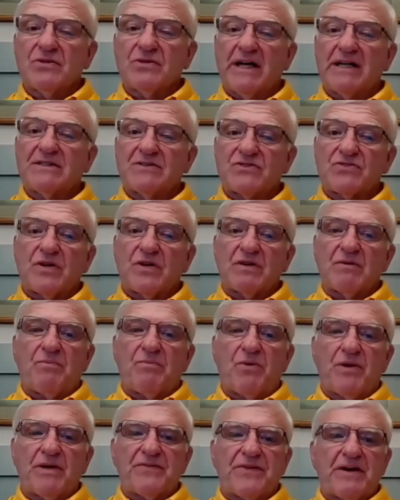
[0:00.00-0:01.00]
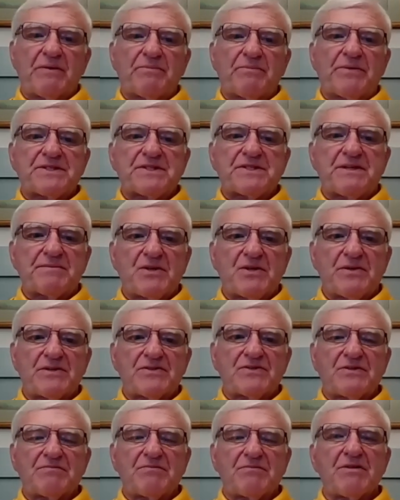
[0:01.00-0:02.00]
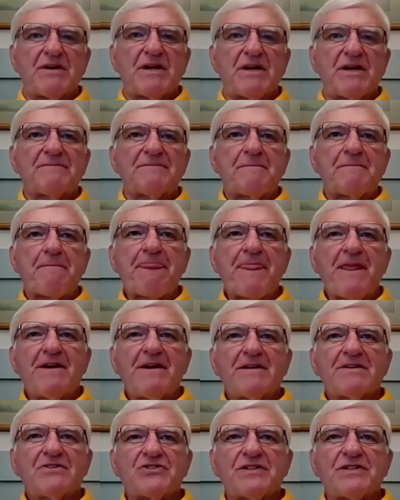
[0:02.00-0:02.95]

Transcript: I do like the trigger point therapist. I'm going to Myrna.